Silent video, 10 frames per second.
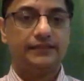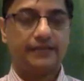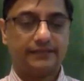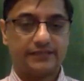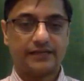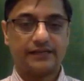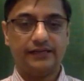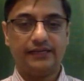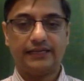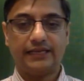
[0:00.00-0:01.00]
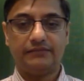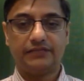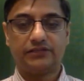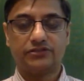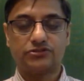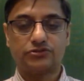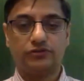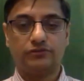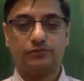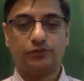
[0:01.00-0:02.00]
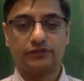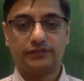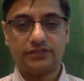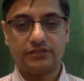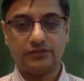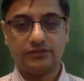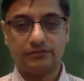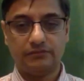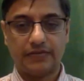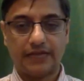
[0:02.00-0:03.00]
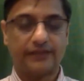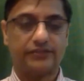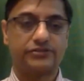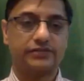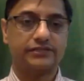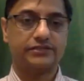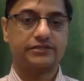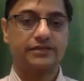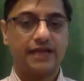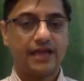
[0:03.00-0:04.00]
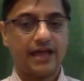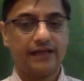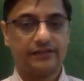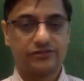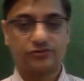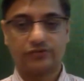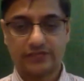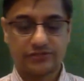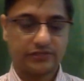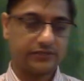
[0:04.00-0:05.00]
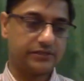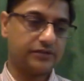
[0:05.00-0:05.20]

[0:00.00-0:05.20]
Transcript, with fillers: that they suddenly came in control of both the Malacca Straits and the Sunda Straits.